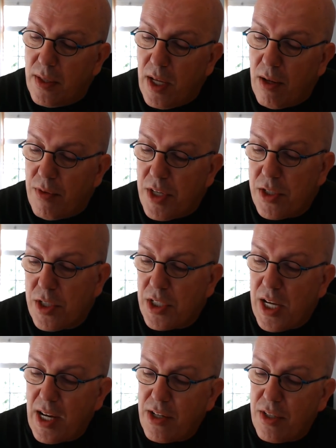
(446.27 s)
Now, this
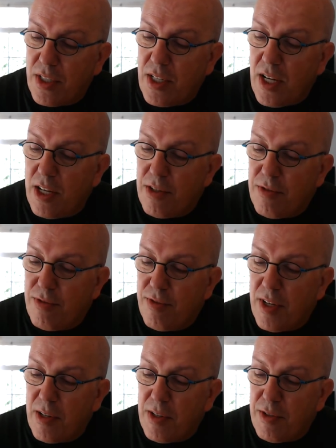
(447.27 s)
is actually a
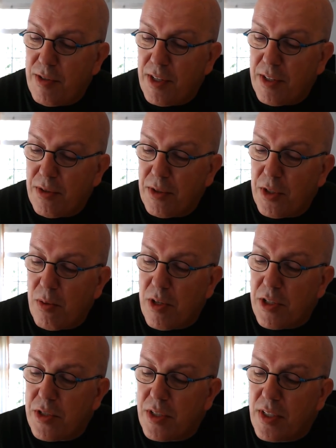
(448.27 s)
very, very good
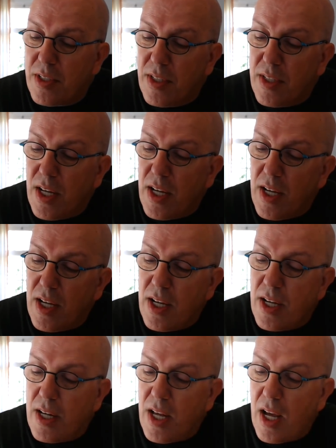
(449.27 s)
question.
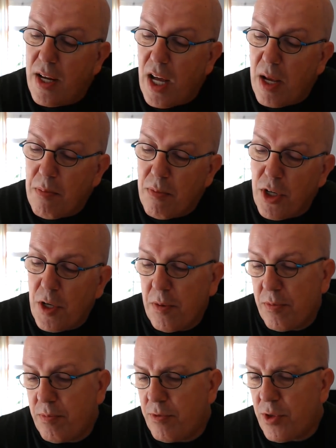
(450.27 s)
And I'm going
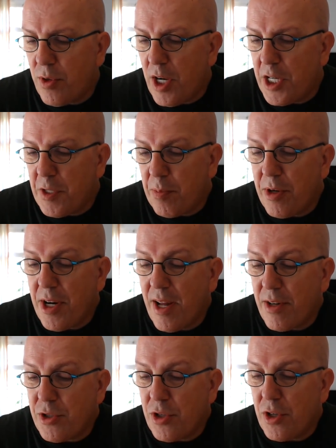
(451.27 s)
to try to
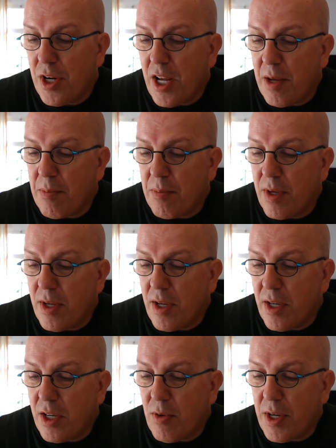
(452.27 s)
pronounce your name
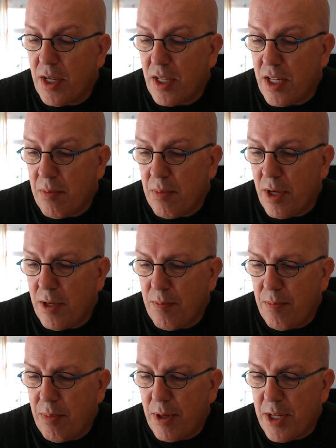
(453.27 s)
correctly,
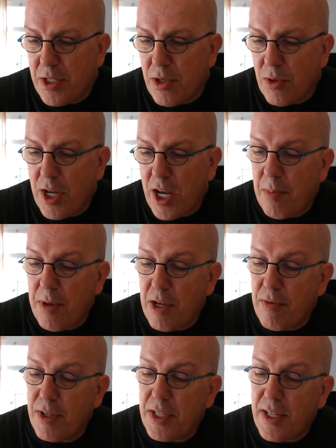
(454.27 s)
but please don't hate
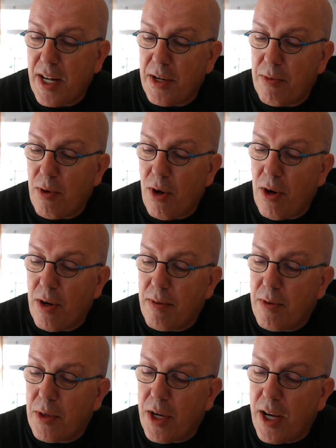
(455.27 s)
me if I get it wrong,
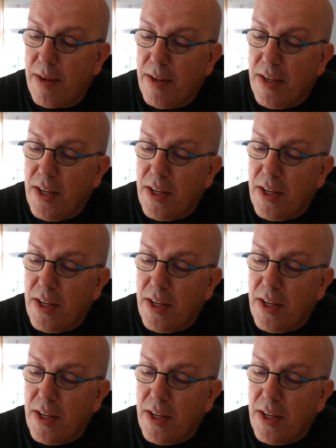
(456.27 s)
okay?